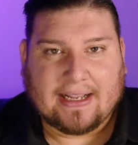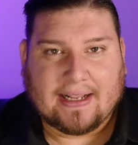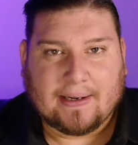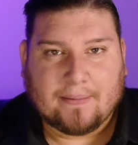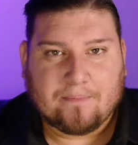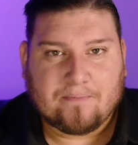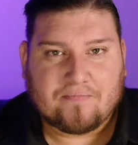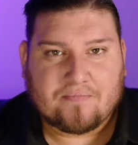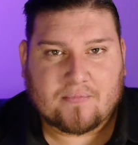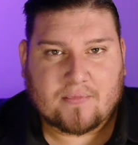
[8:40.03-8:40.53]

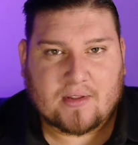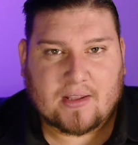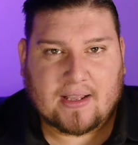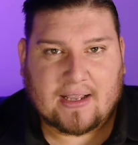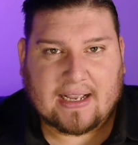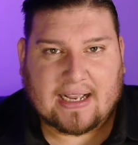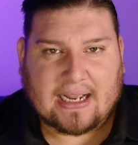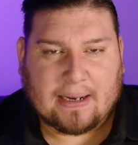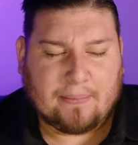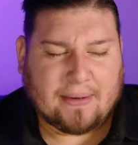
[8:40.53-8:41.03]
And
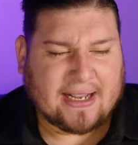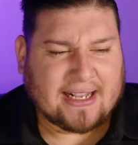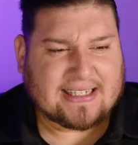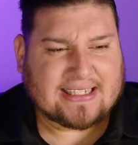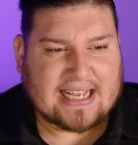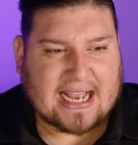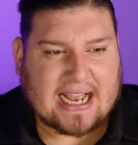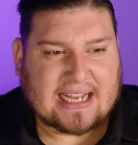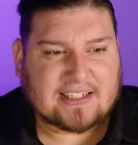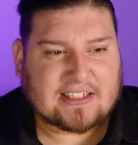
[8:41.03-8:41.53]
I began
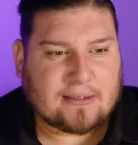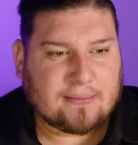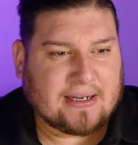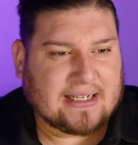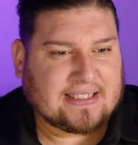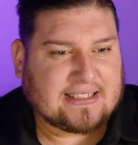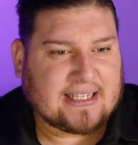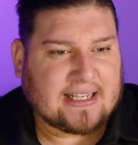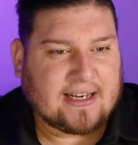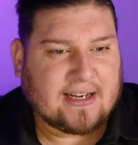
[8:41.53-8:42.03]
to ask him,
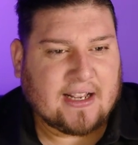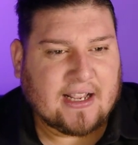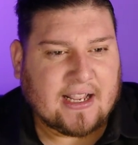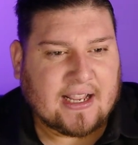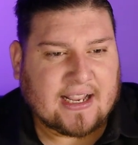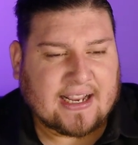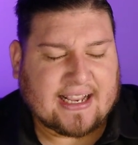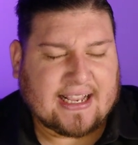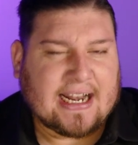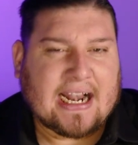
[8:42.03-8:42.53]
I said,
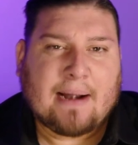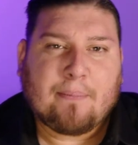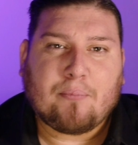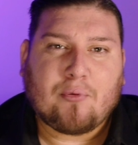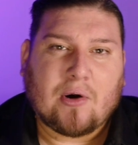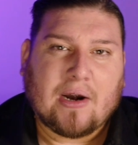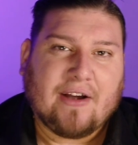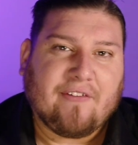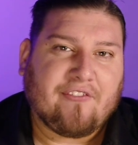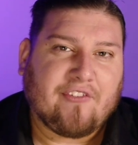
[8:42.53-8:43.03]
can I
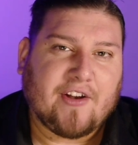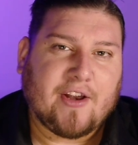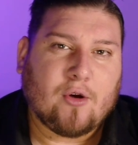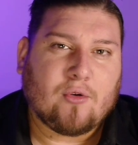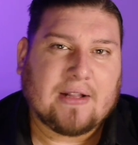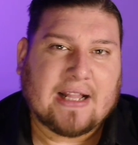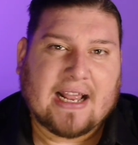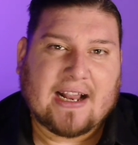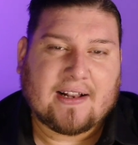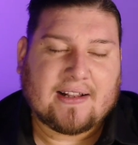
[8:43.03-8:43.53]
pray for
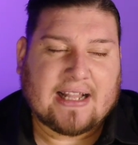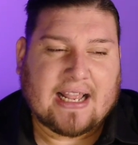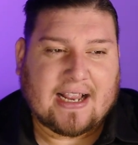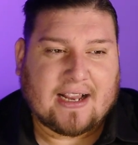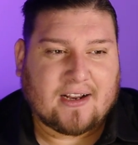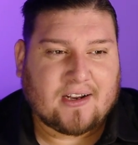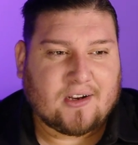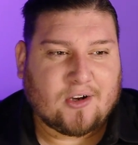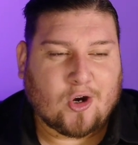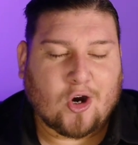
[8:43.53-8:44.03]
you that
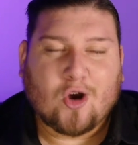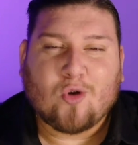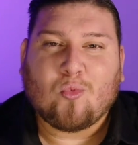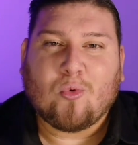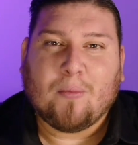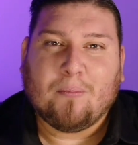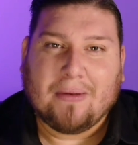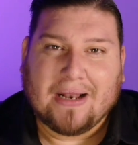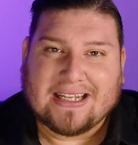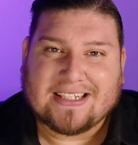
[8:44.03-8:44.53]
God
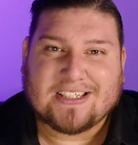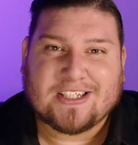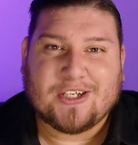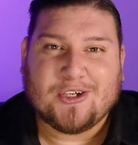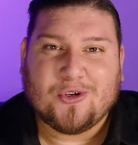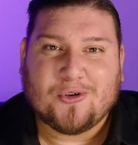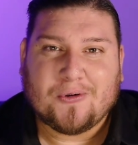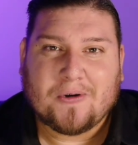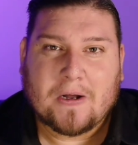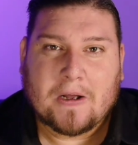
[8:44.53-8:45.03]
will bless
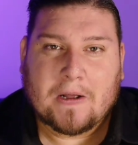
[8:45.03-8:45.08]
you?